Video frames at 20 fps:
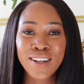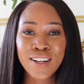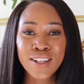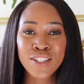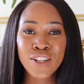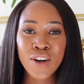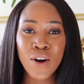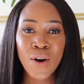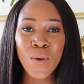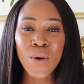
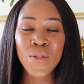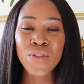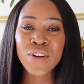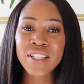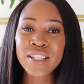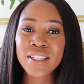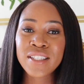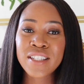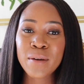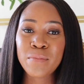So
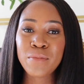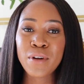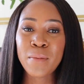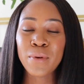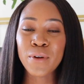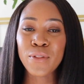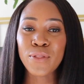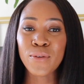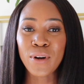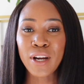this is tip
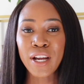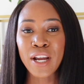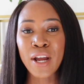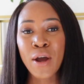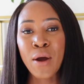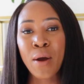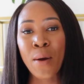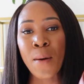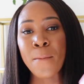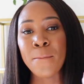number three.
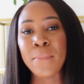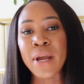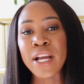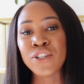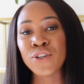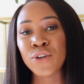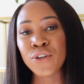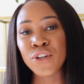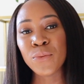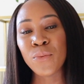
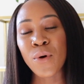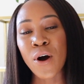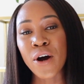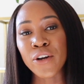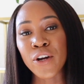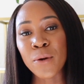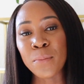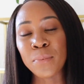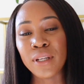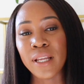Make sure you
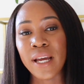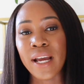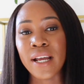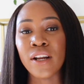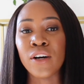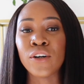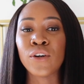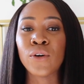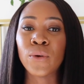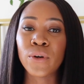water your
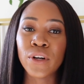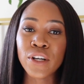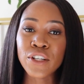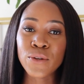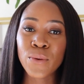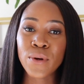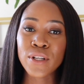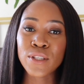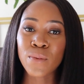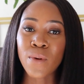plant according
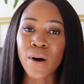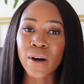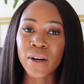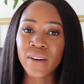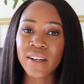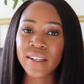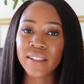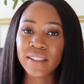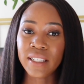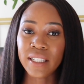to its
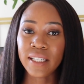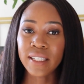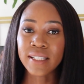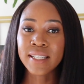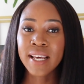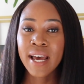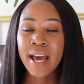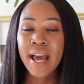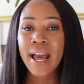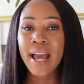watering
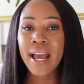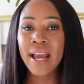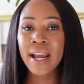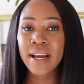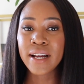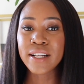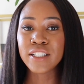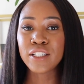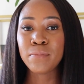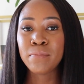needs,
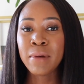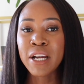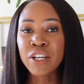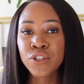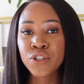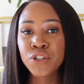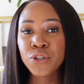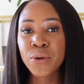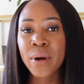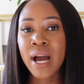and make
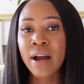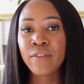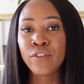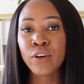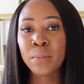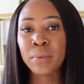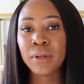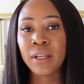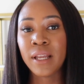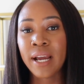sure you have
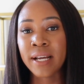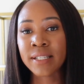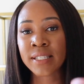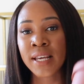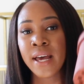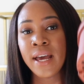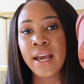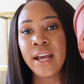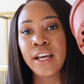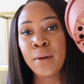your
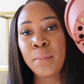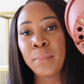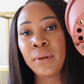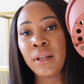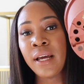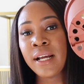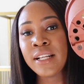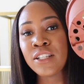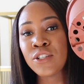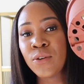plant in a
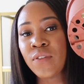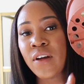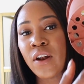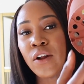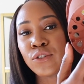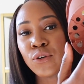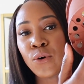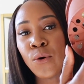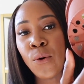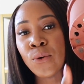planter that
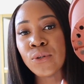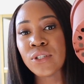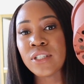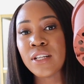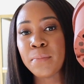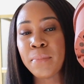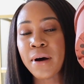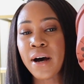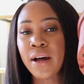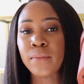has holes
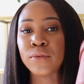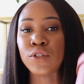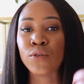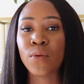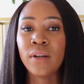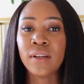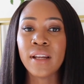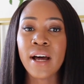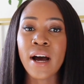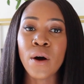in the bottom
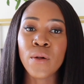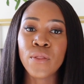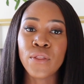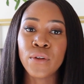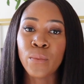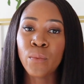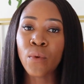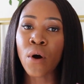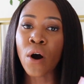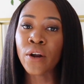to allow
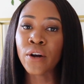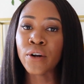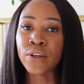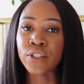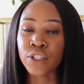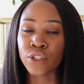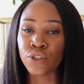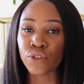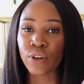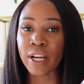the
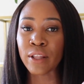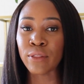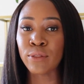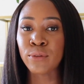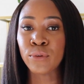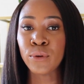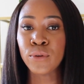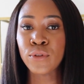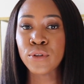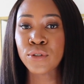water to drain
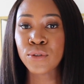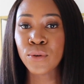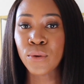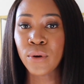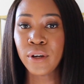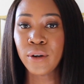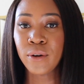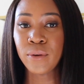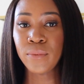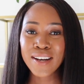through the
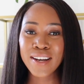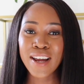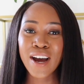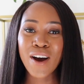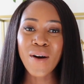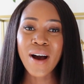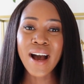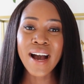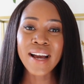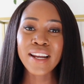soil.
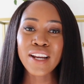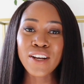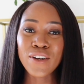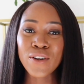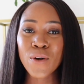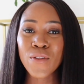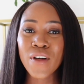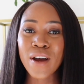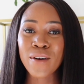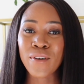Now, I
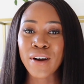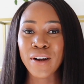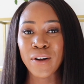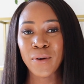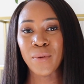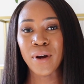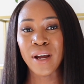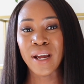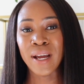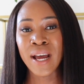didn't know that right
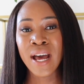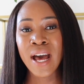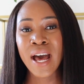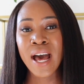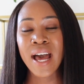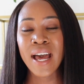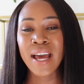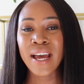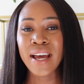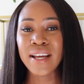away,
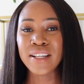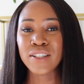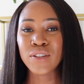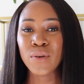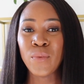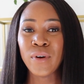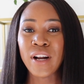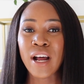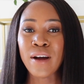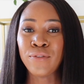and
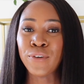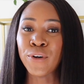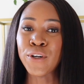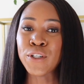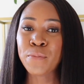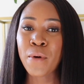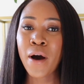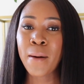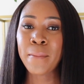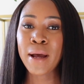when I
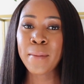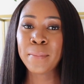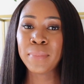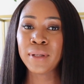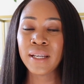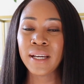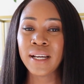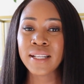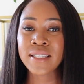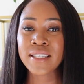first bought my
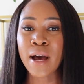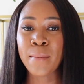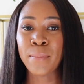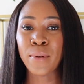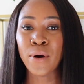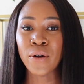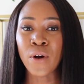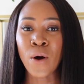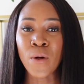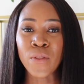plants, I
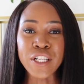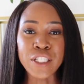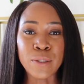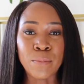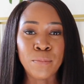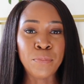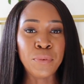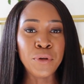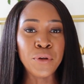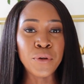bought all
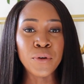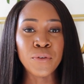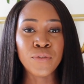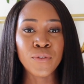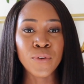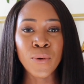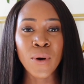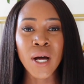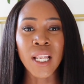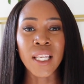these
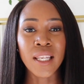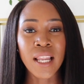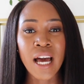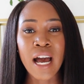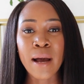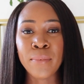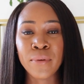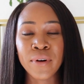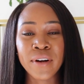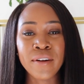beautiful,
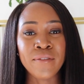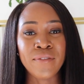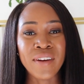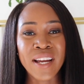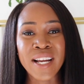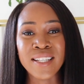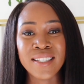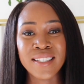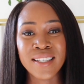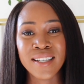elaborate
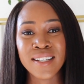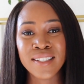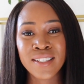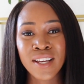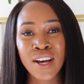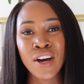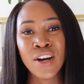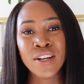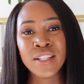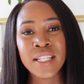
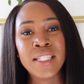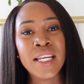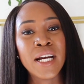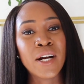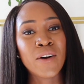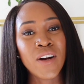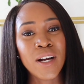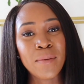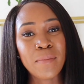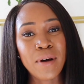vases to
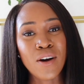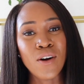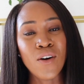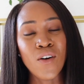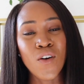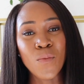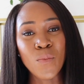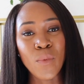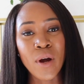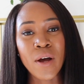decorate my
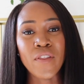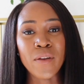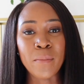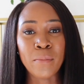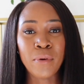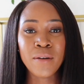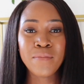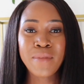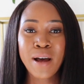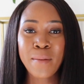home with
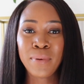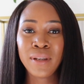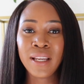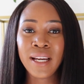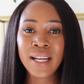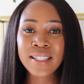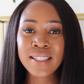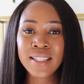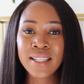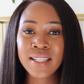and put my
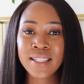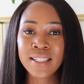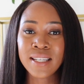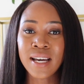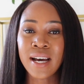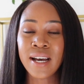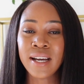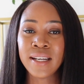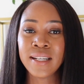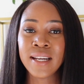plants
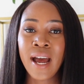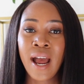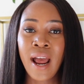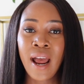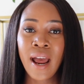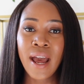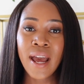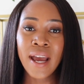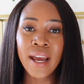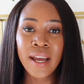inside.
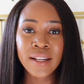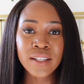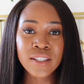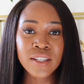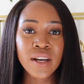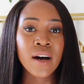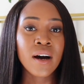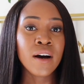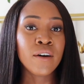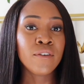
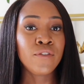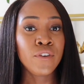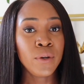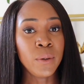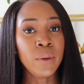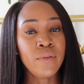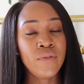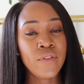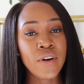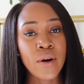And a
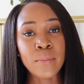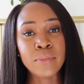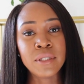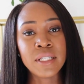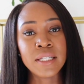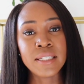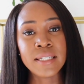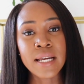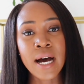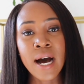few of them
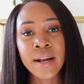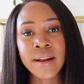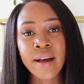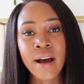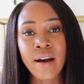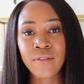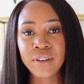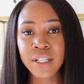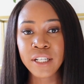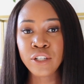did not
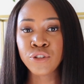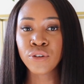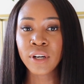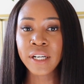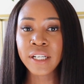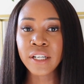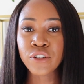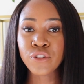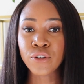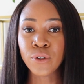have any
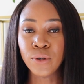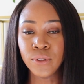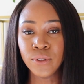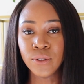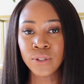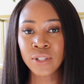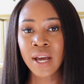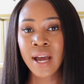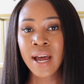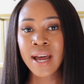drainage
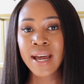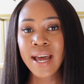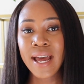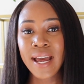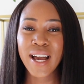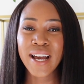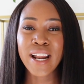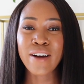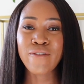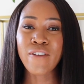holes,
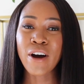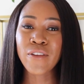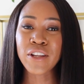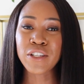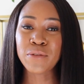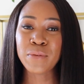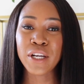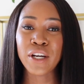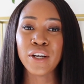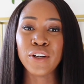and I found
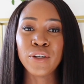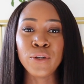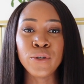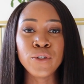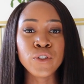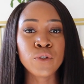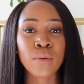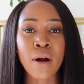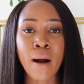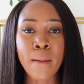it to be a
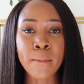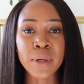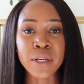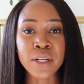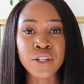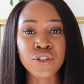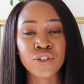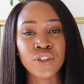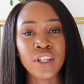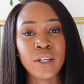huge problem
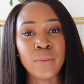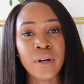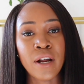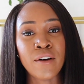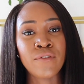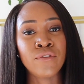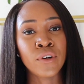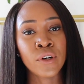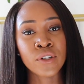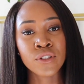initially when
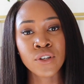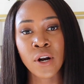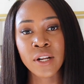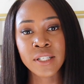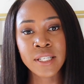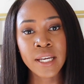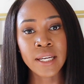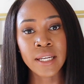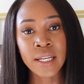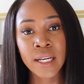I first
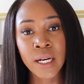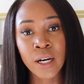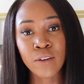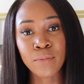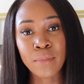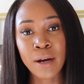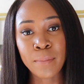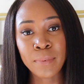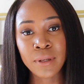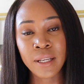started taking care
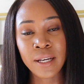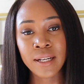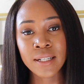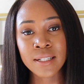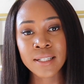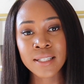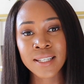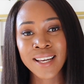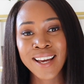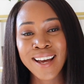of my
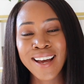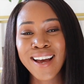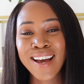plants.